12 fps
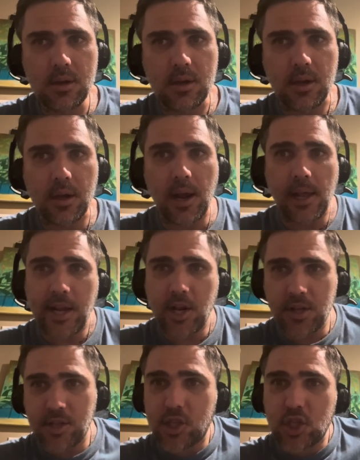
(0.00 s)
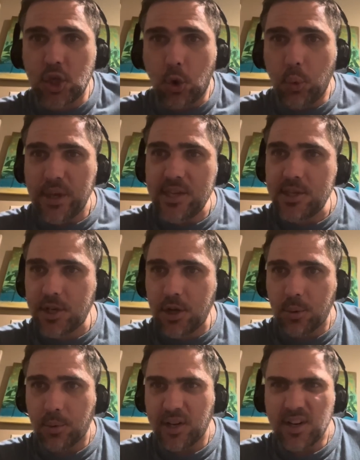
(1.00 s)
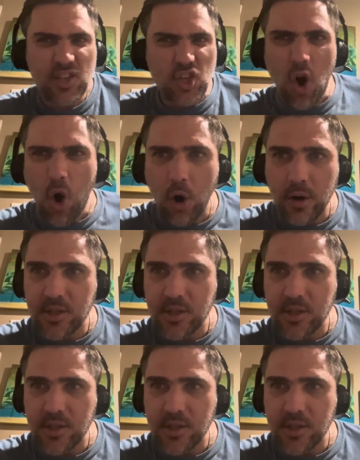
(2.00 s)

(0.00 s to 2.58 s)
and I squeeze Karina as hard